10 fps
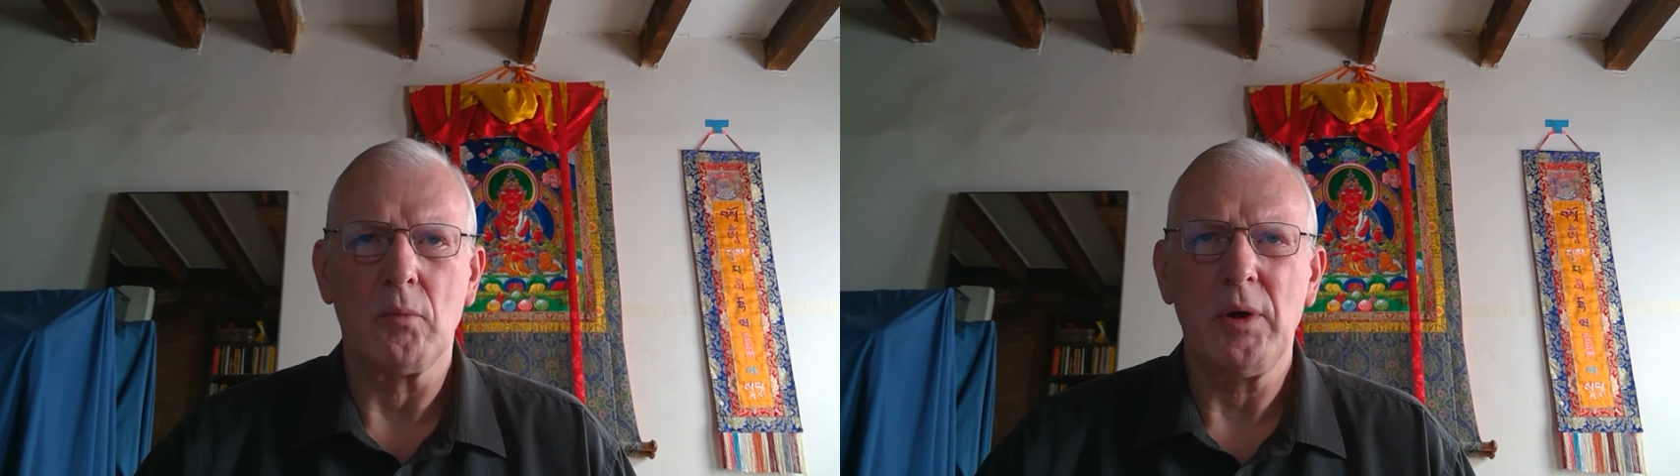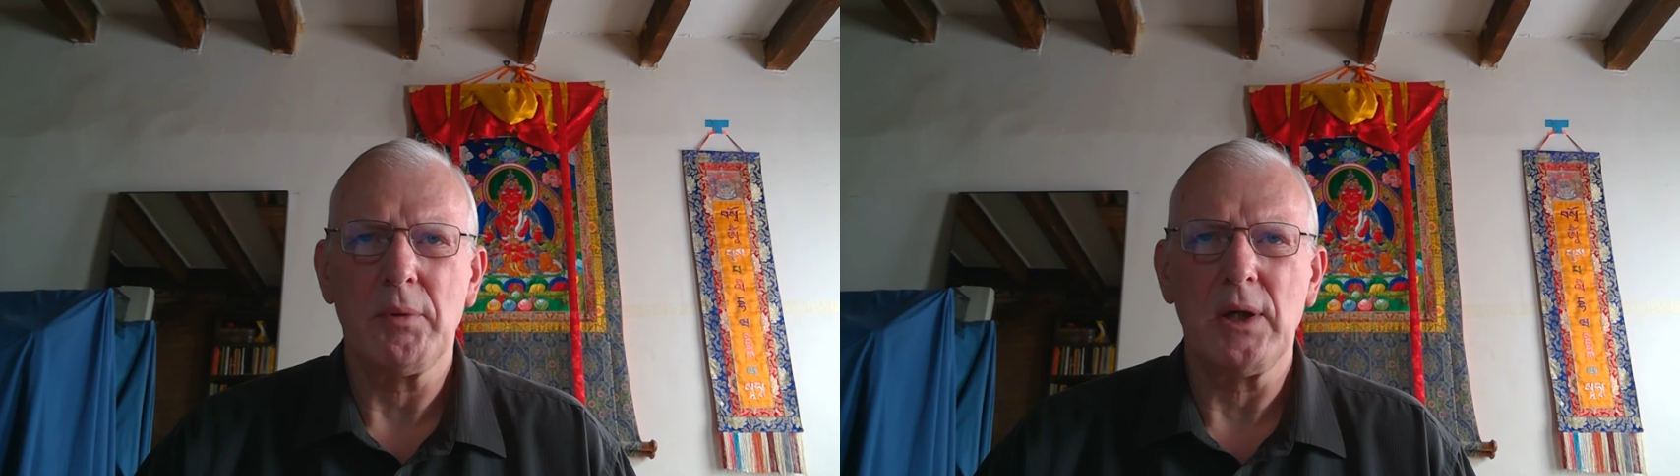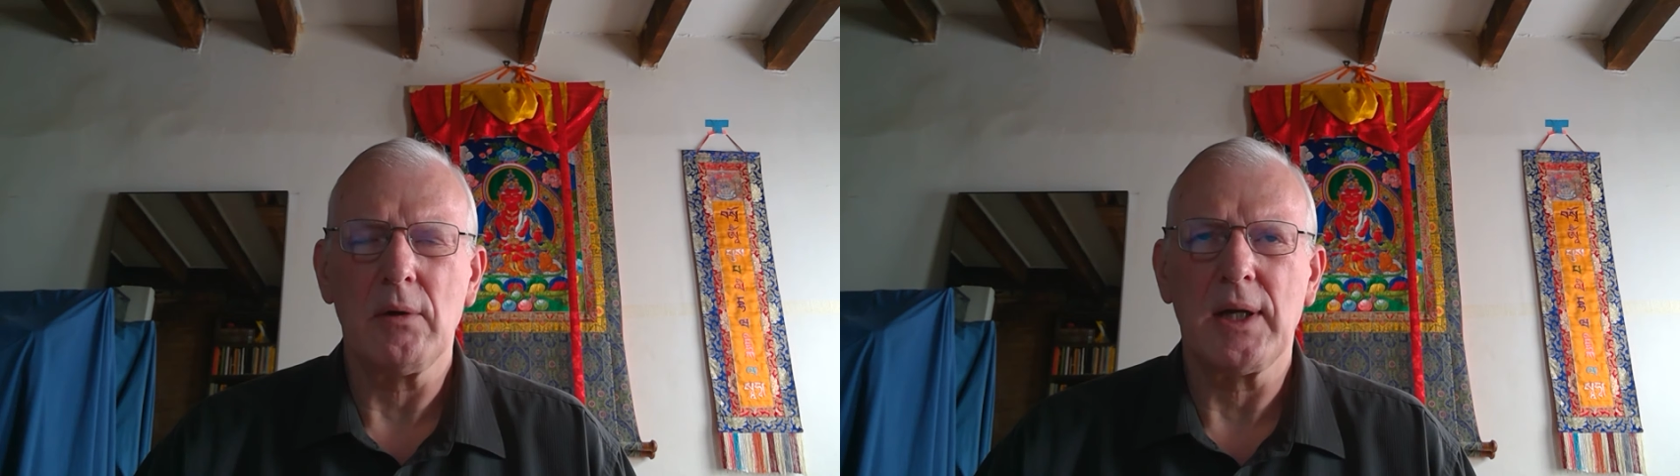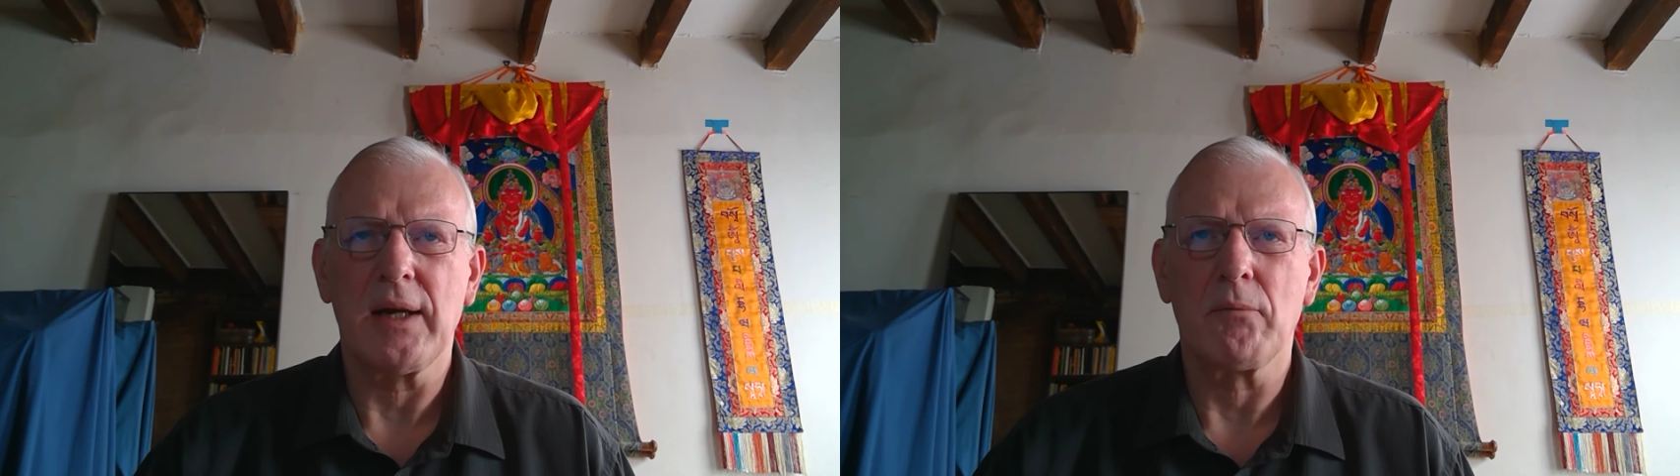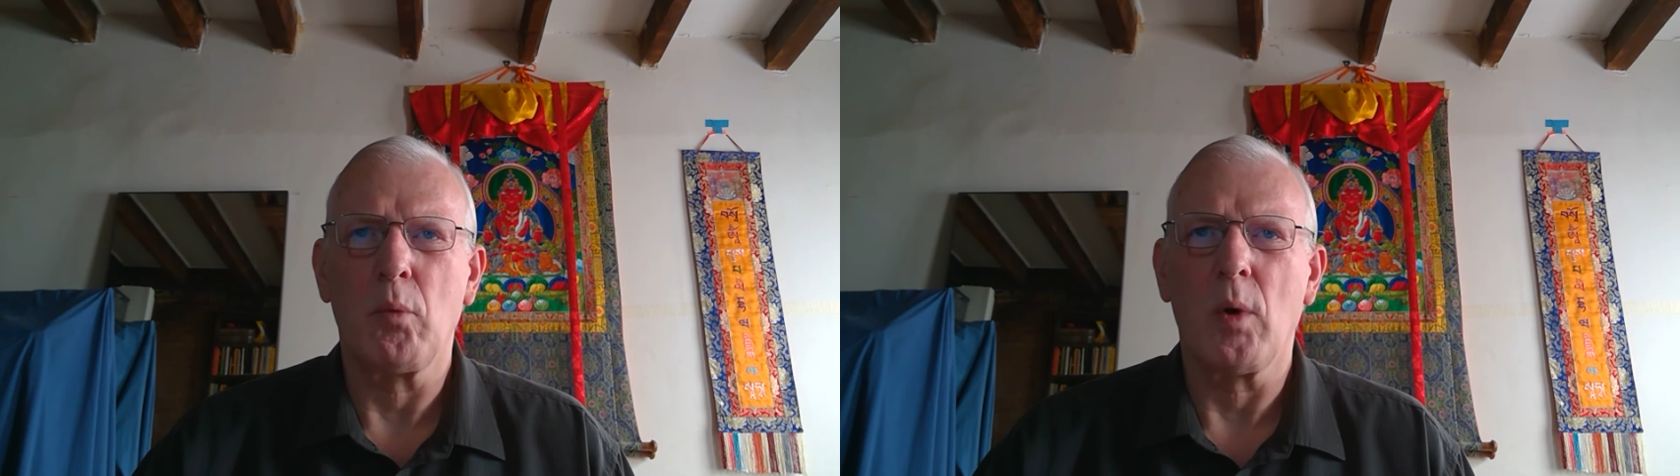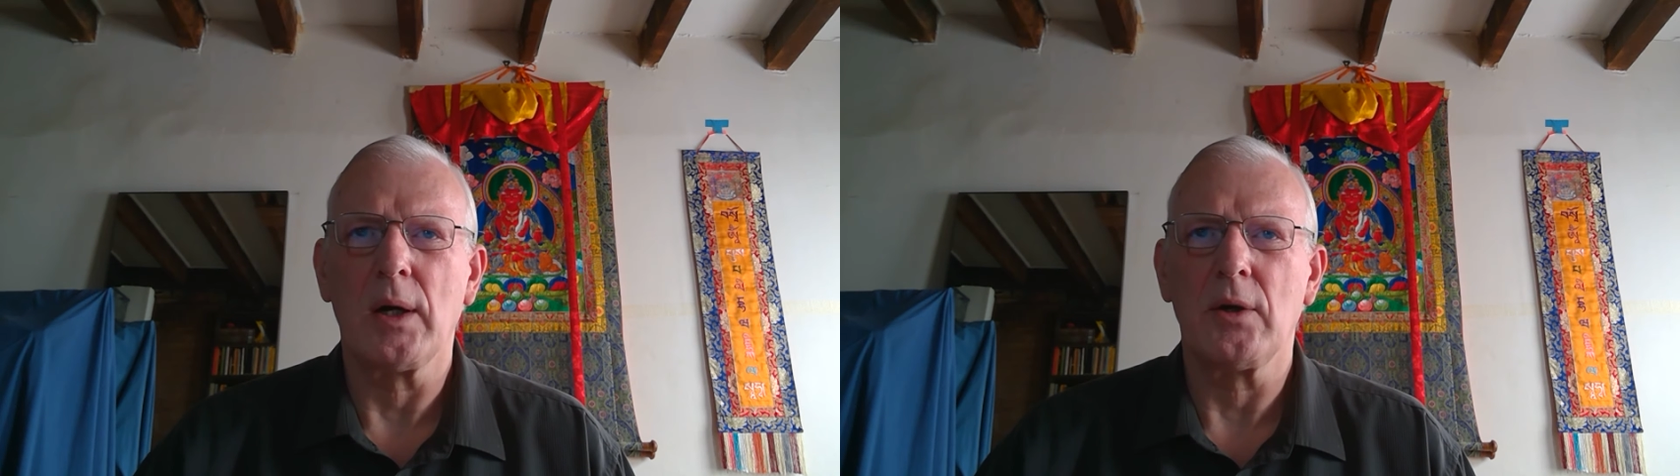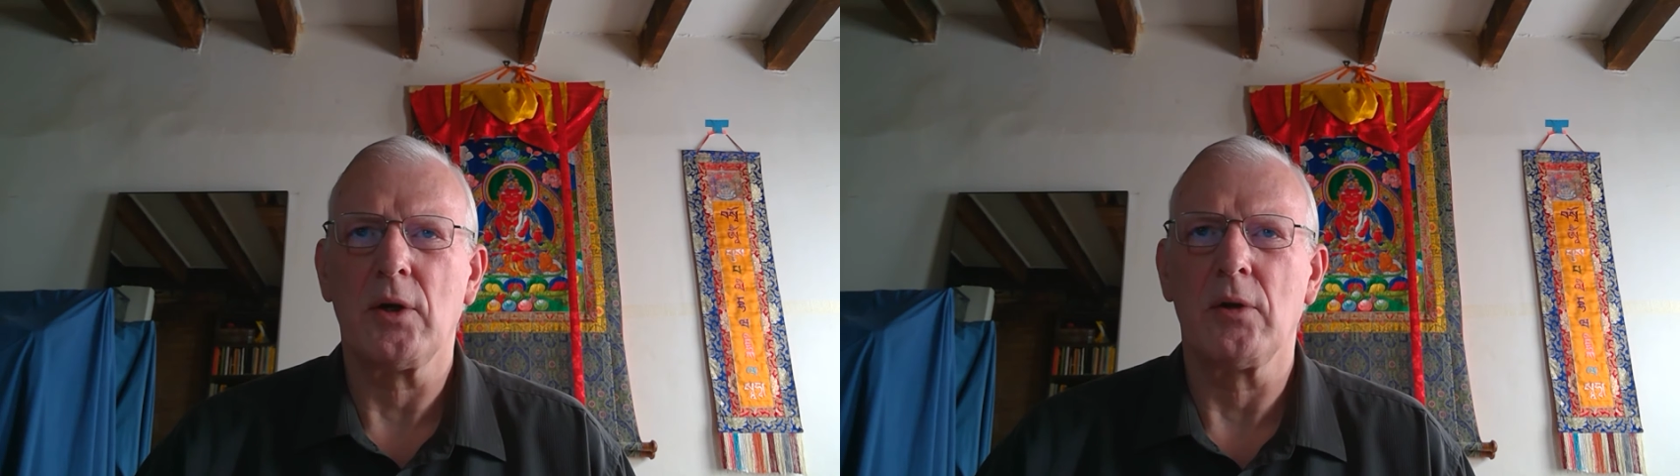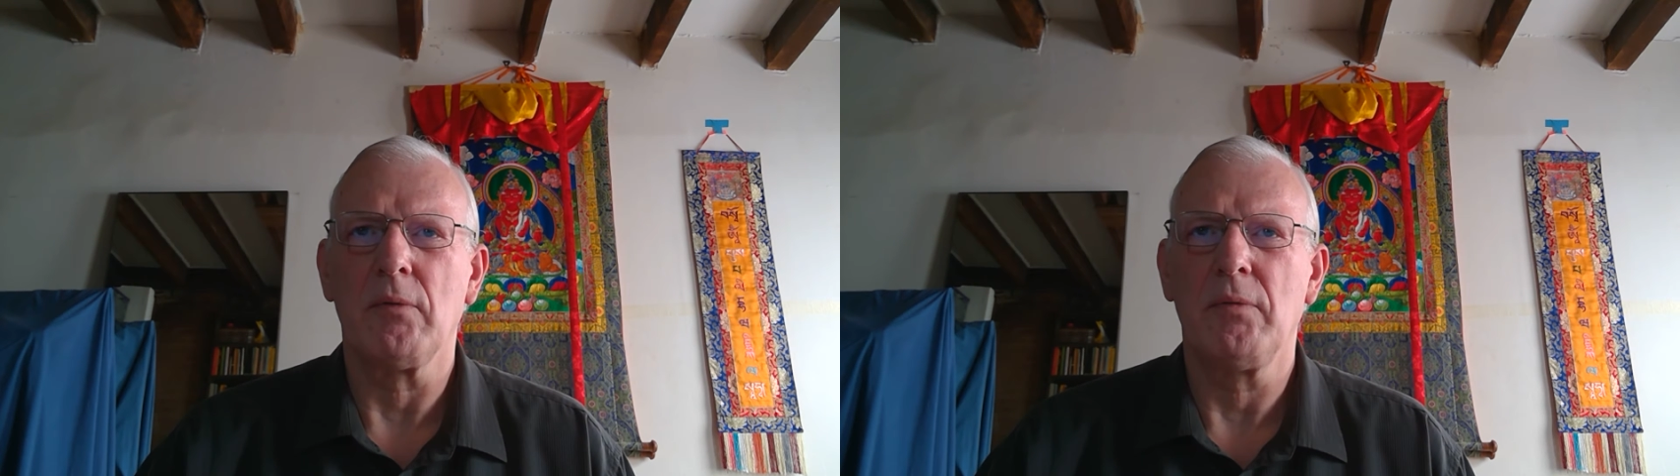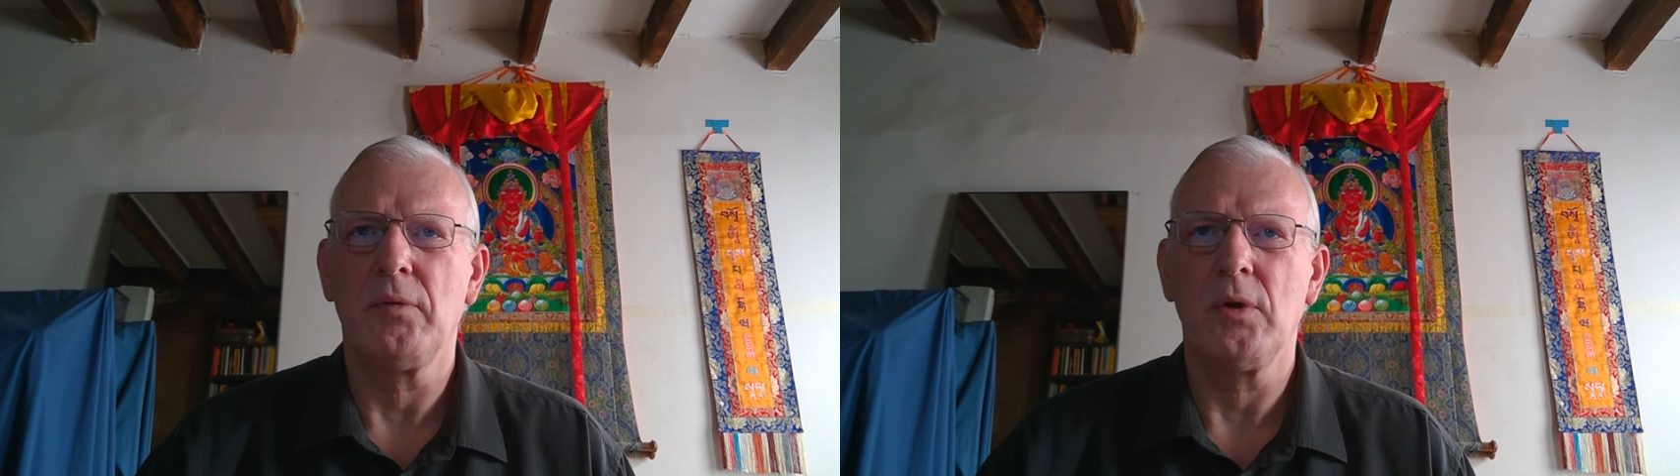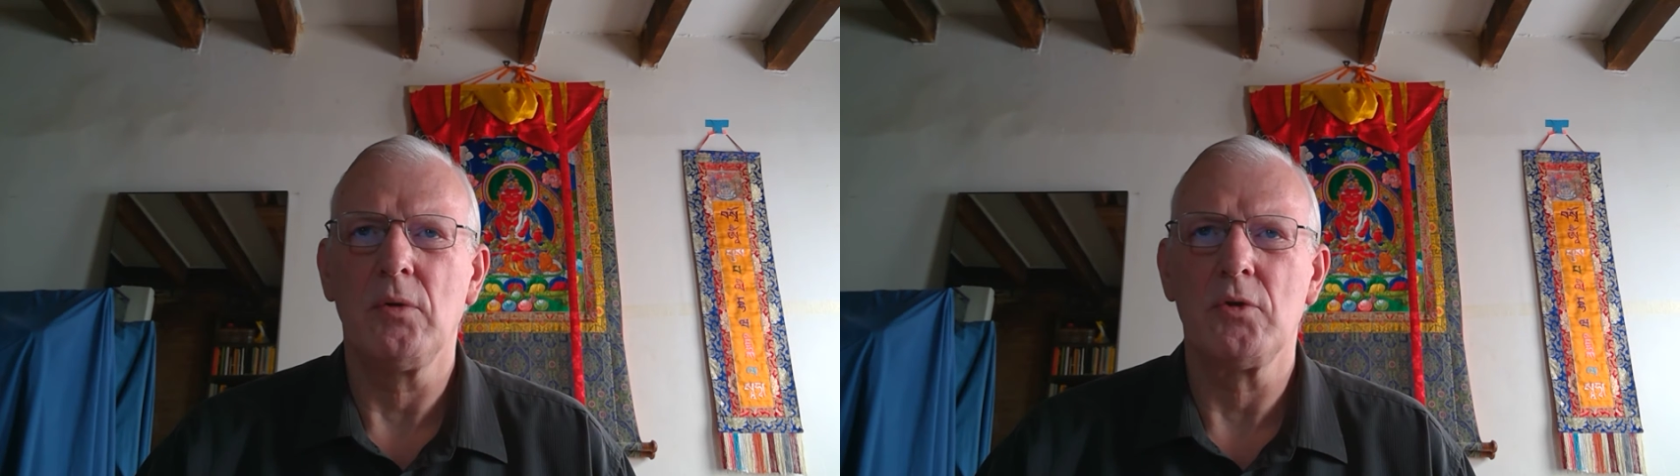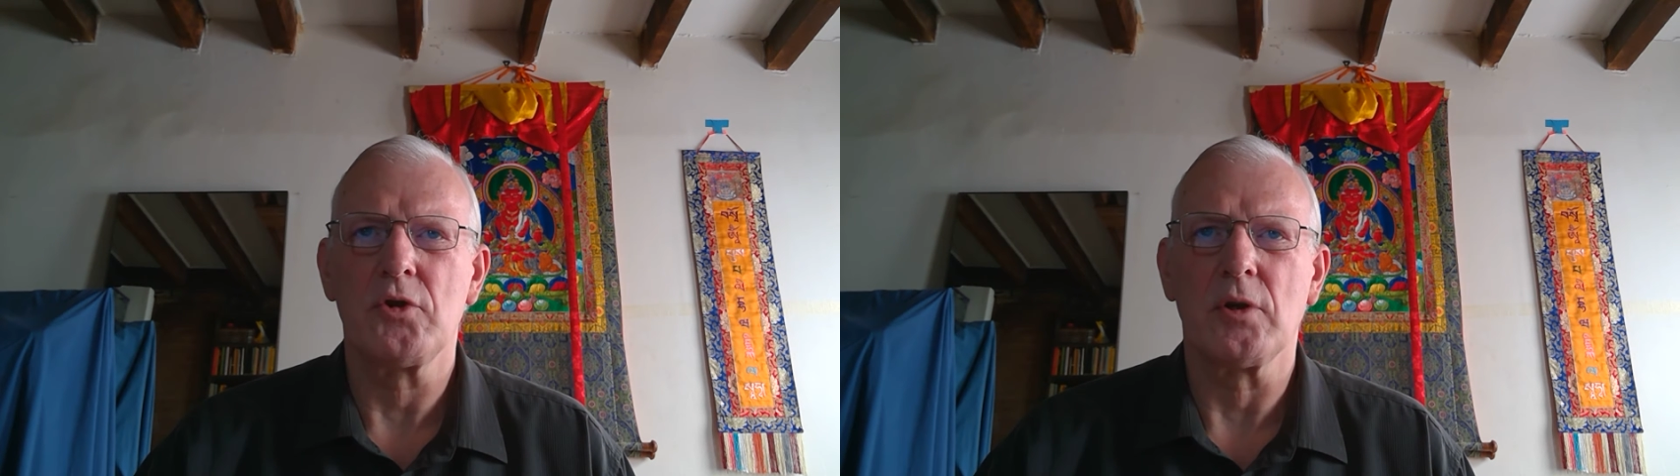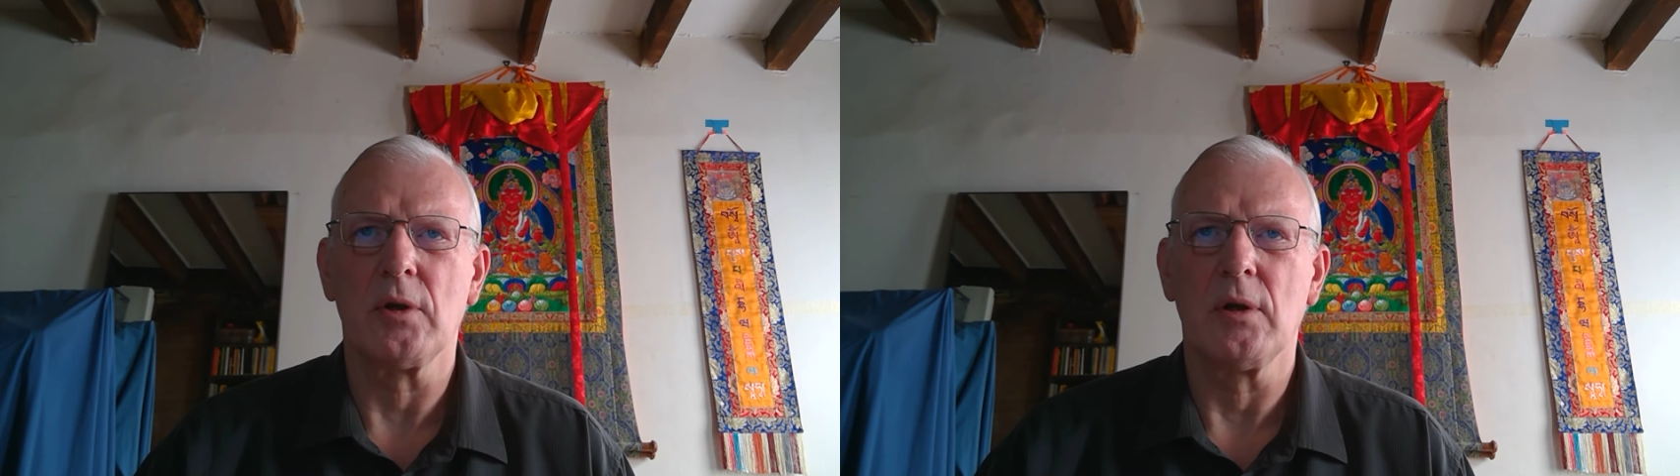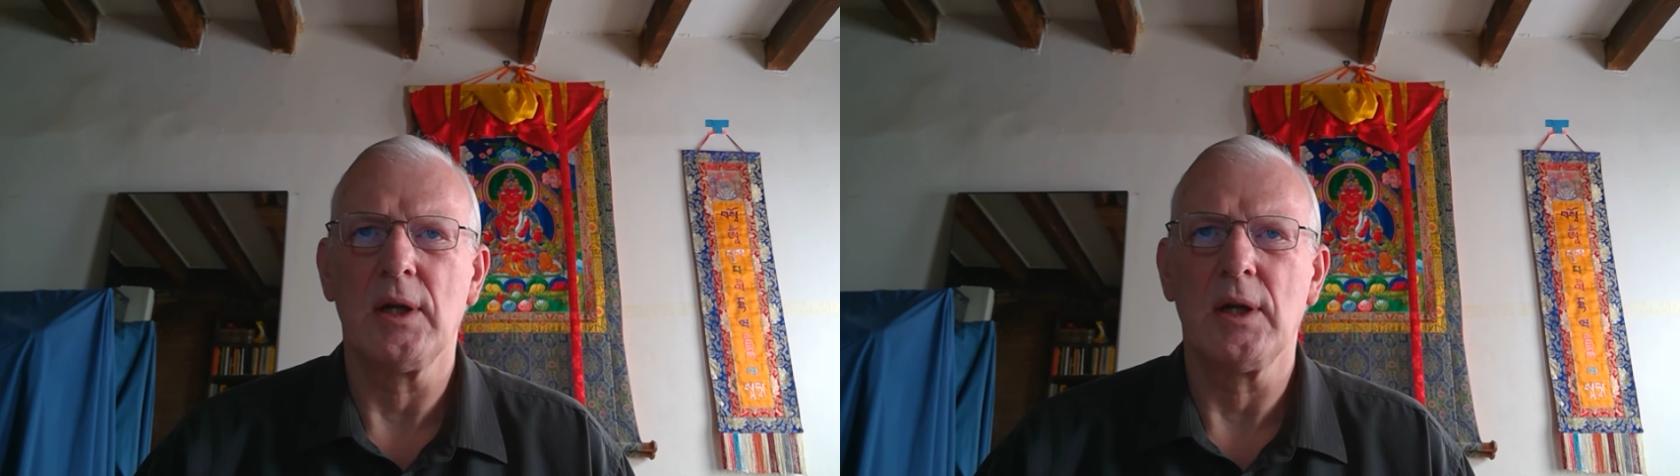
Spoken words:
We really only have one confusion